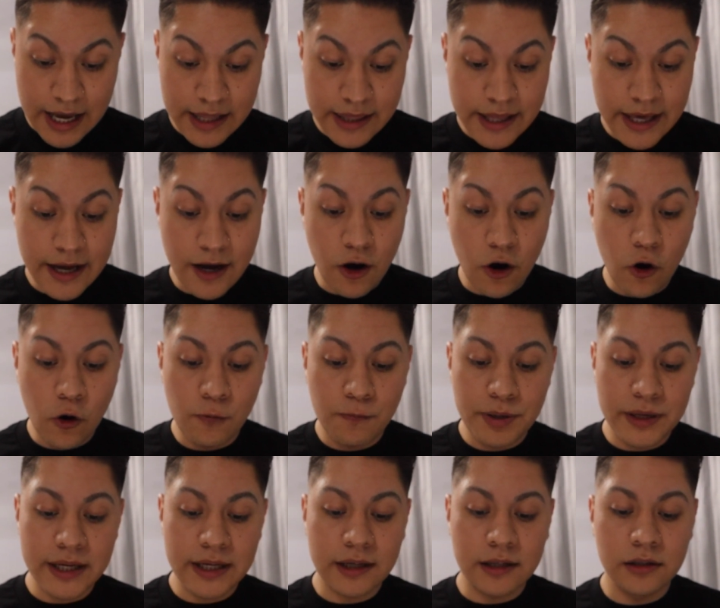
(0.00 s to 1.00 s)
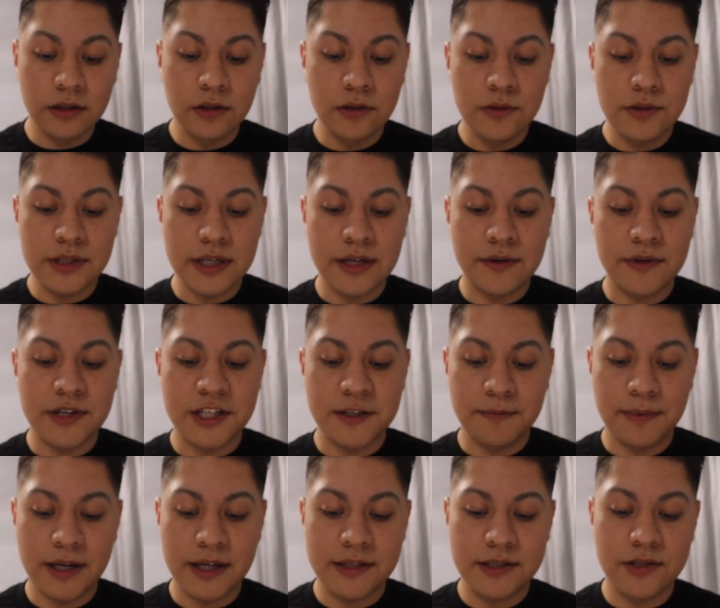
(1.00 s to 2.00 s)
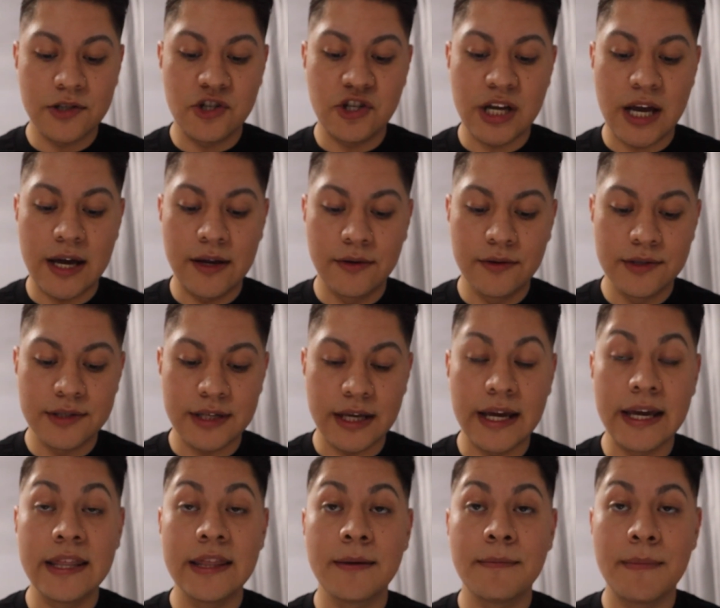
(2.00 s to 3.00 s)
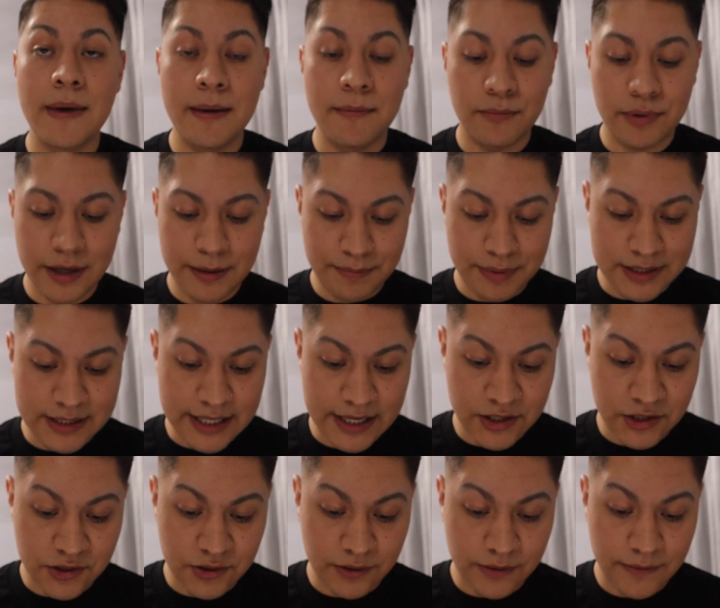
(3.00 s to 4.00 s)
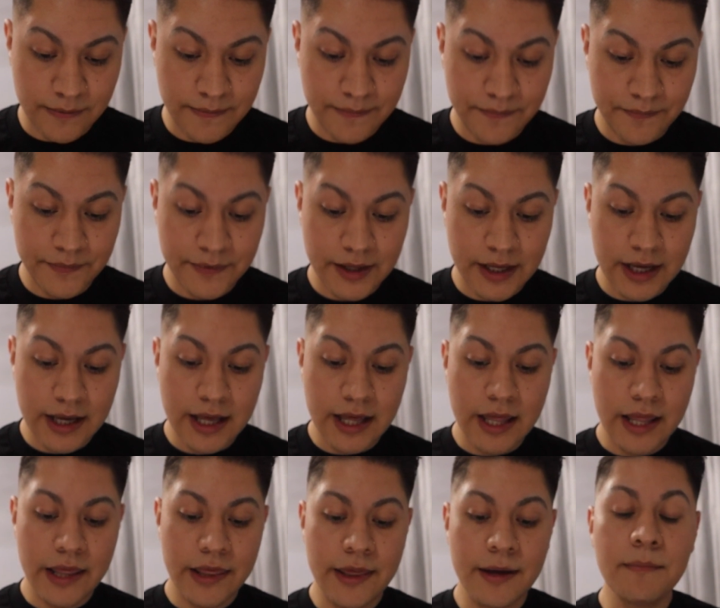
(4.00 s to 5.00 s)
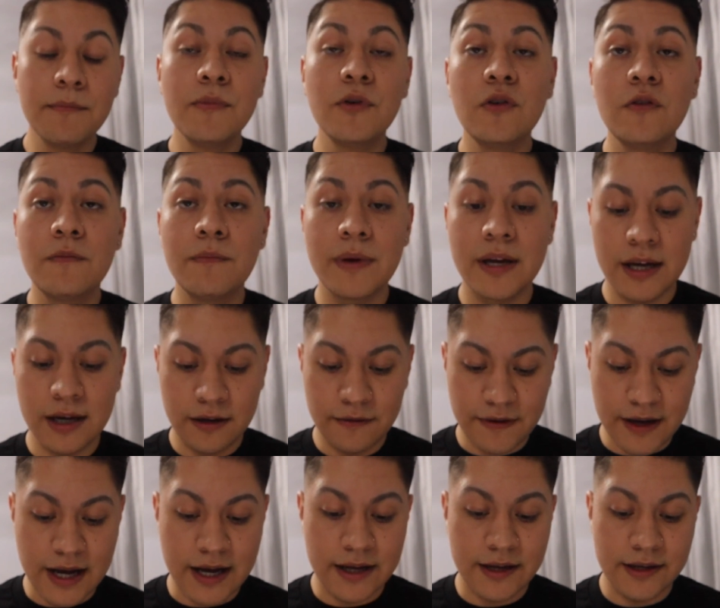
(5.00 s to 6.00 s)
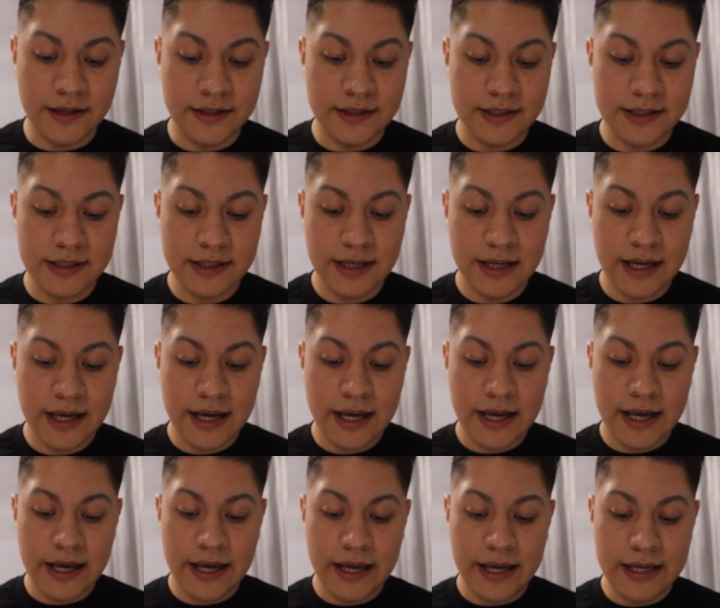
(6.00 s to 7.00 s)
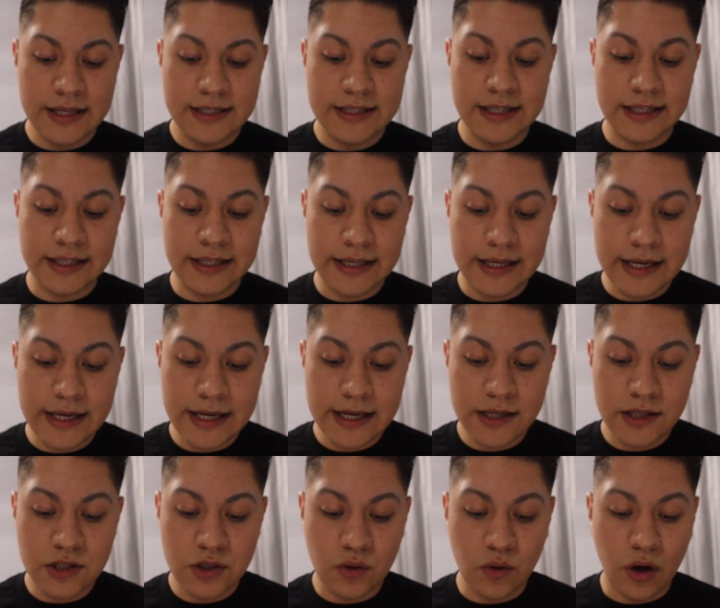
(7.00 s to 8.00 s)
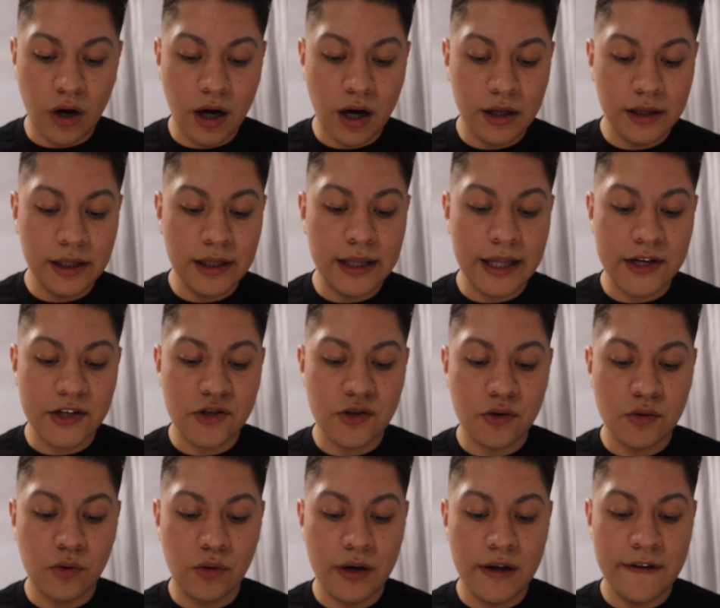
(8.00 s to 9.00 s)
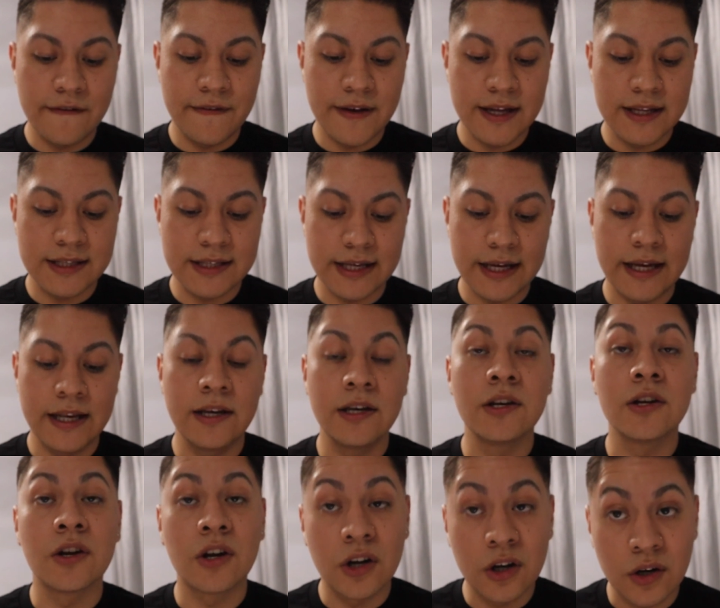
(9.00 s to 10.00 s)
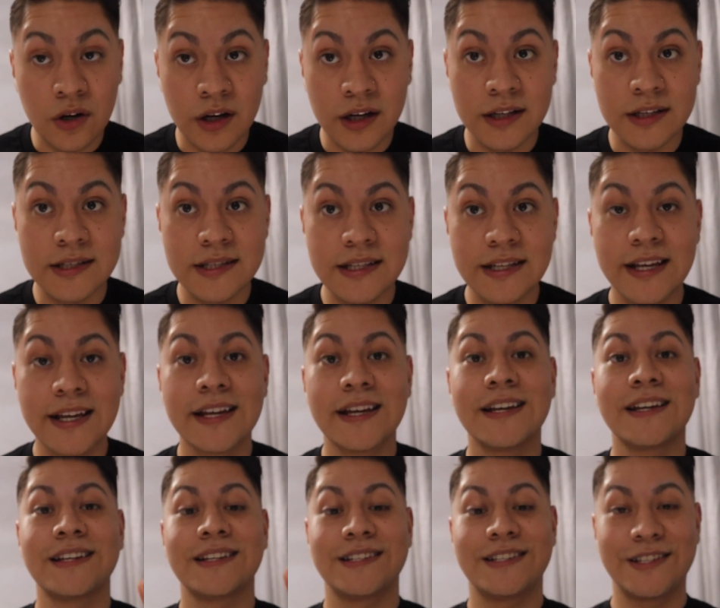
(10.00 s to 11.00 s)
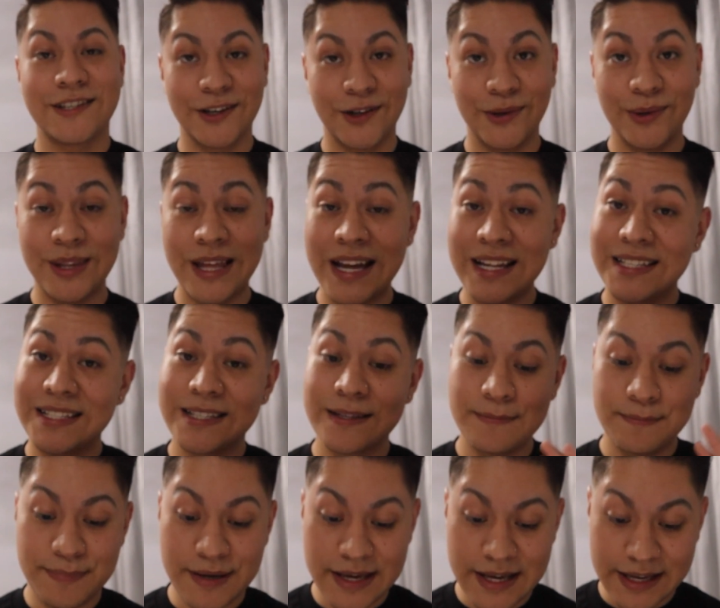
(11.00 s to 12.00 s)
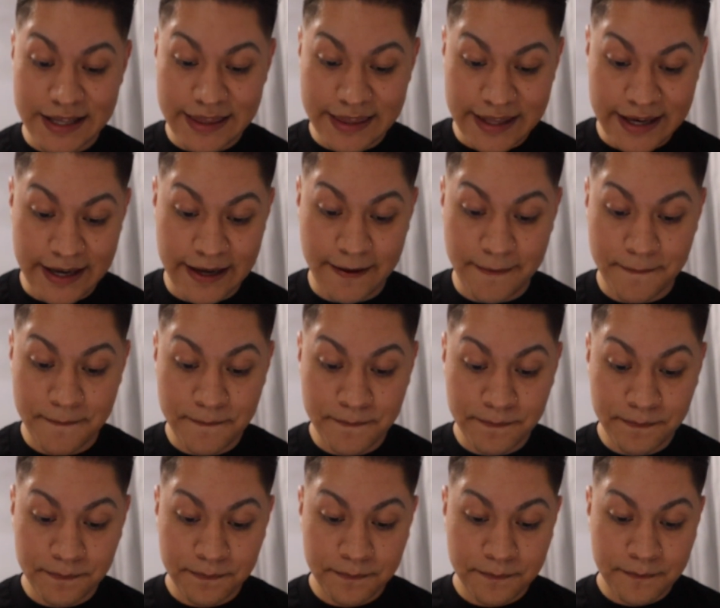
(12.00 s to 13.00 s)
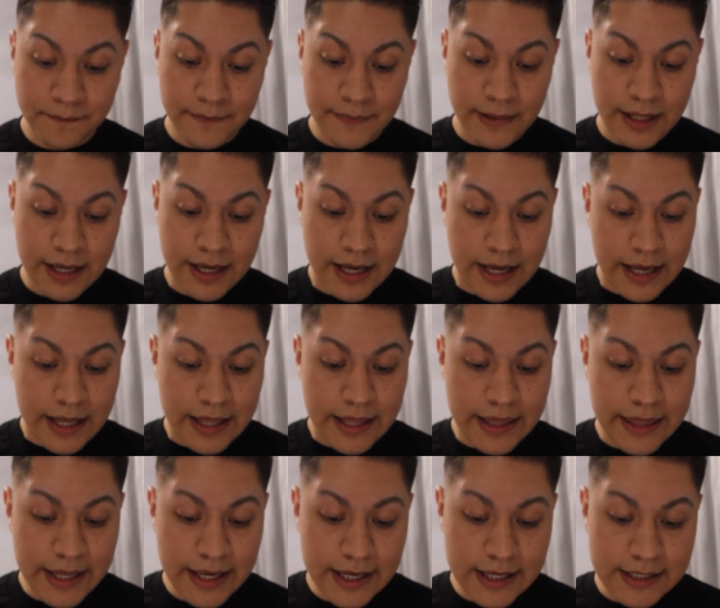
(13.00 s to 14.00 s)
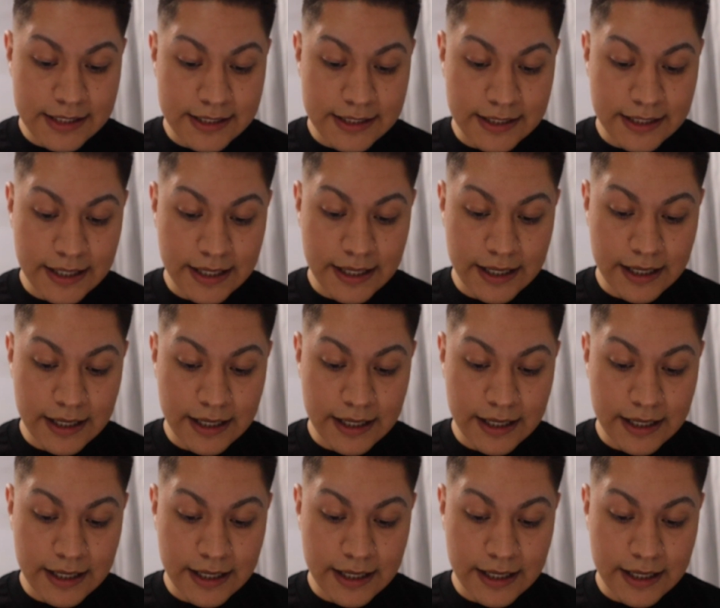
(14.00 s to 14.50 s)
They open and close in response to channels in the membrane potential. The movement of ions is the key to all electrical events in neurons. So that's the big thing. This